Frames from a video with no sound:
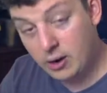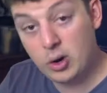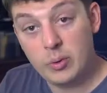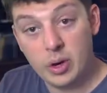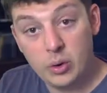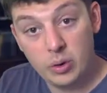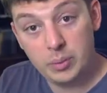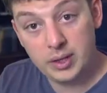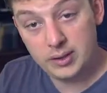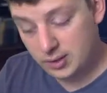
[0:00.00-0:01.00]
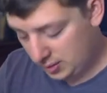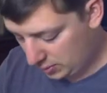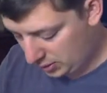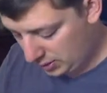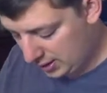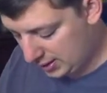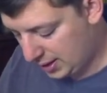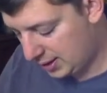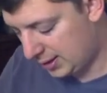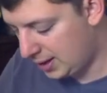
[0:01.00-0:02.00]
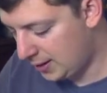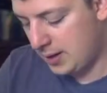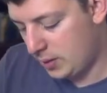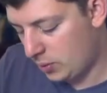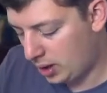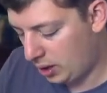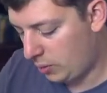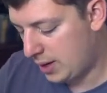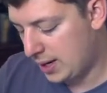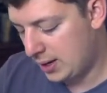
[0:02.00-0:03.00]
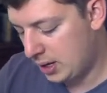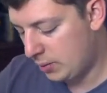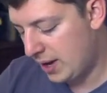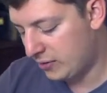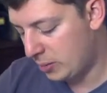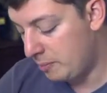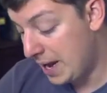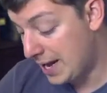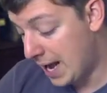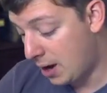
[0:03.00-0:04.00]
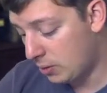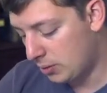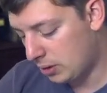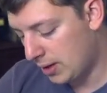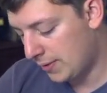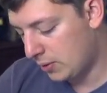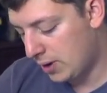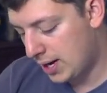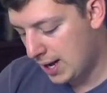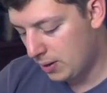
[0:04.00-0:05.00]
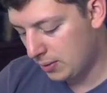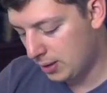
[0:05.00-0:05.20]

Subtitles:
or record buttons, which are these sets there. And working our way down here, we have our main out, or left and right out.